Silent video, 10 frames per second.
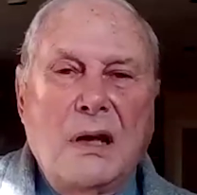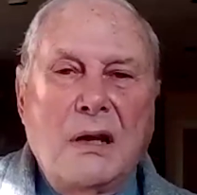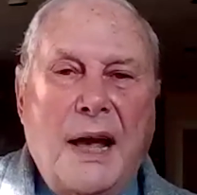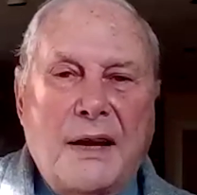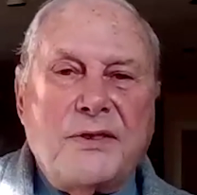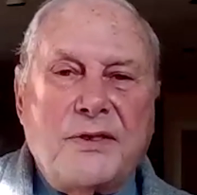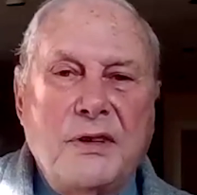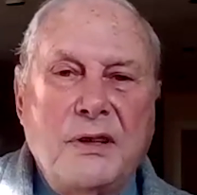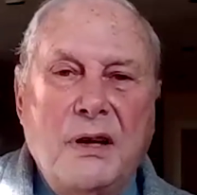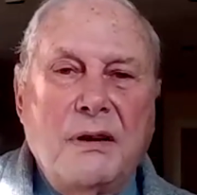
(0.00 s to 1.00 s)

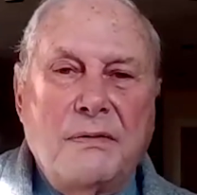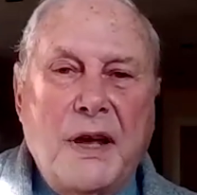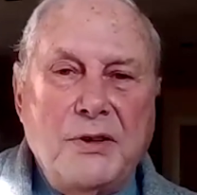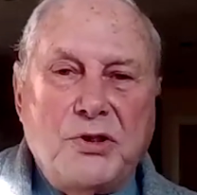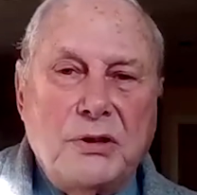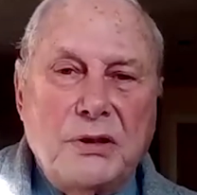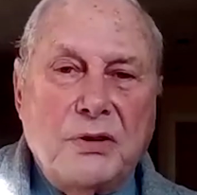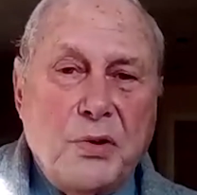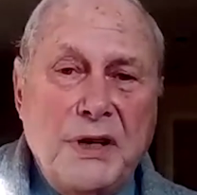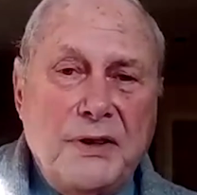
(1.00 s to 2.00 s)
legacy of ancient
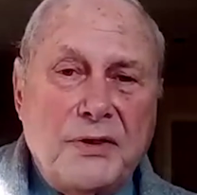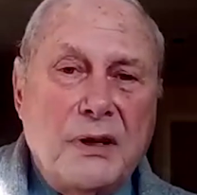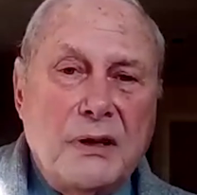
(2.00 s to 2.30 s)
Greece,